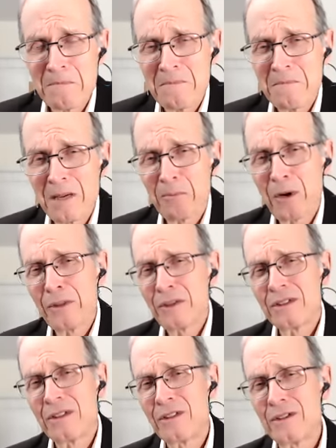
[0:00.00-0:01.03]
My brothers
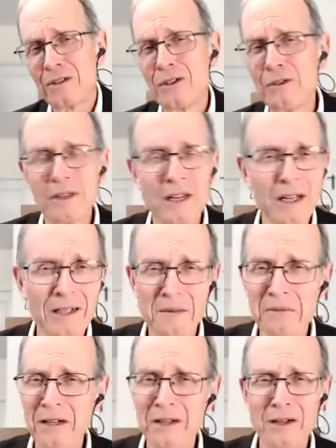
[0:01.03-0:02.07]
and sisters, you and I can
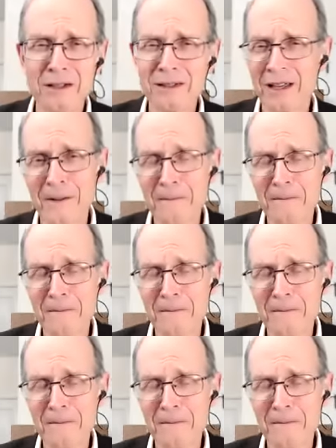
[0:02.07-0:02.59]
pray all day.